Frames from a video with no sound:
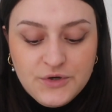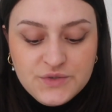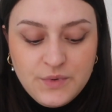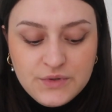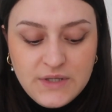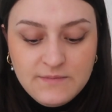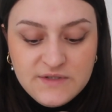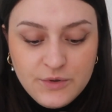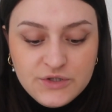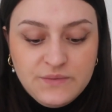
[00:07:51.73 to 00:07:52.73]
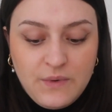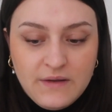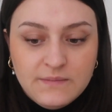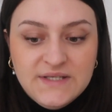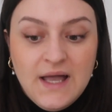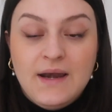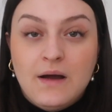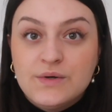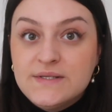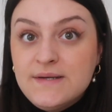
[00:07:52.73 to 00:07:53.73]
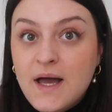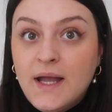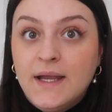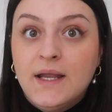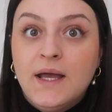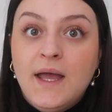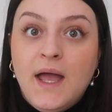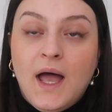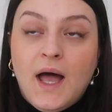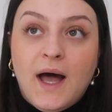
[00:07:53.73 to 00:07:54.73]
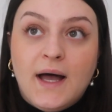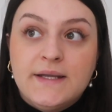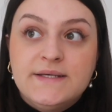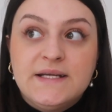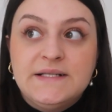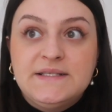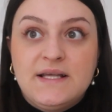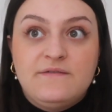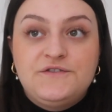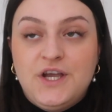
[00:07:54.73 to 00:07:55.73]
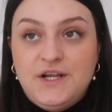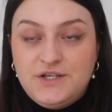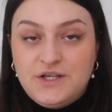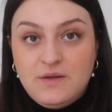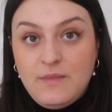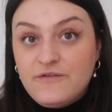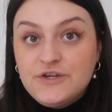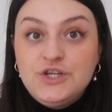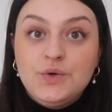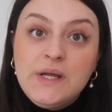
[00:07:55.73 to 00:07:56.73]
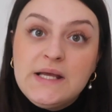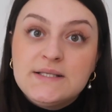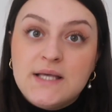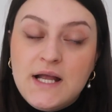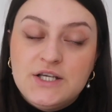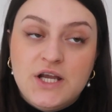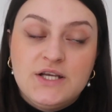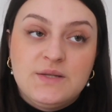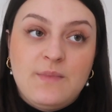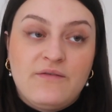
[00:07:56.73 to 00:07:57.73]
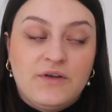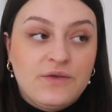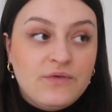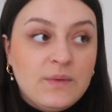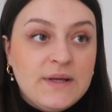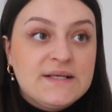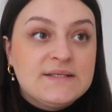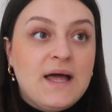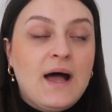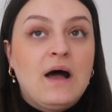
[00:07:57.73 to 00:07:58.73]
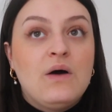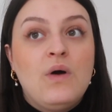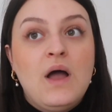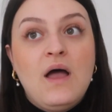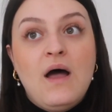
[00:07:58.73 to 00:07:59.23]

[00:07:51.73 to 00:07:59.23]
I'm supposed to wear them 10 hours a night, and instead of changing them every 2 weeks, I change them every 3 weeks now.